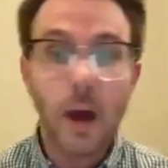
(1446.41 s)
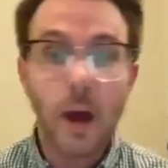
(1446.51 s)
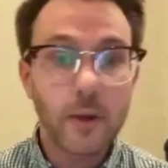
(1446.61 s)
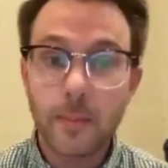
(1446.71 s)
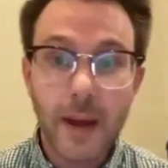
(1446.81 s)

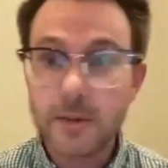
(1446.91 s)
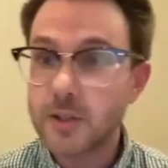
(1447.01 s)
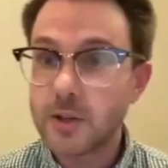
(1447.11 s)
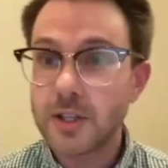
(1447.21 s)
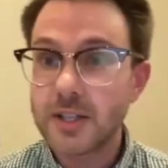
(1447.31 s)
other
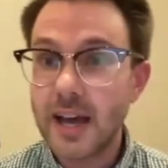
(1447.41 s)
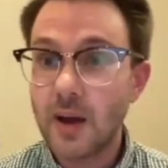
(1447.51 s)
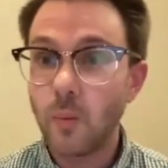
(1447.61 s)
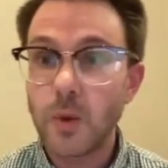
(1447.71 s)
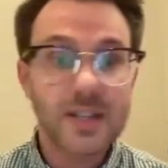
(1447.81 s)
Baptist church in
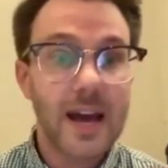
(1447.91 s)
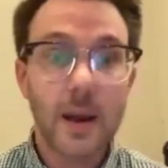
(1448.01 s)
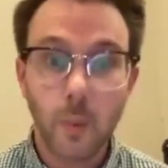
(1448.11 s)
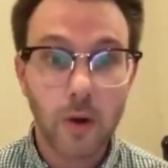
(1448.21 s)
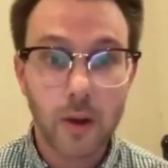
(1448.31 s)
town was
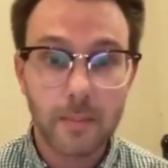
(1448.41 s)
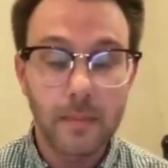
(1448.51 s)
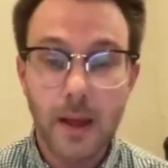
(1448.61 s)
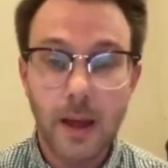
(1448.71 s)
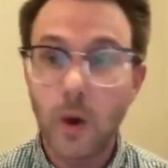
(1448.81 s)
not
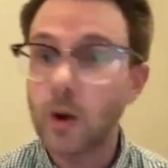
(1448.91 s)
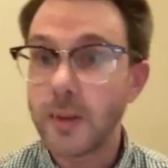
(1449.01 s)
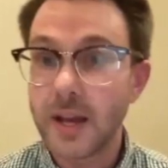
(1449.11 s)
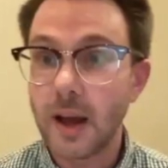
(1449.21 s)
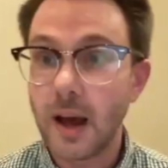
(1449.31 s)

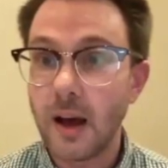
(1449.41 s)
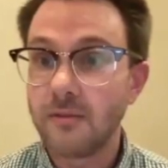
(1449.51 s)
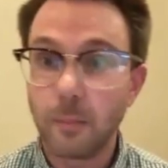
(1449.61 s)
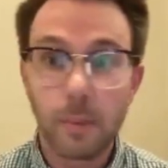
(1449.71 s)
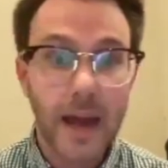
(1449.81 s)
welcoming of
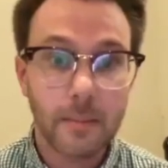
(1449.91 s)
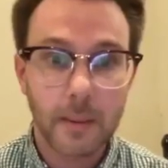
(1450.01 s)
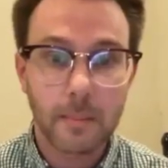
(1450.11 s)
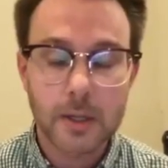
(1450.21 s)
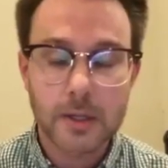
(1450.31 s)
Black
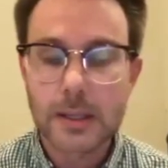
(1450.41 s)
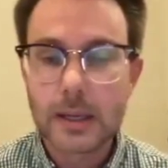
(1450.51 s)
members.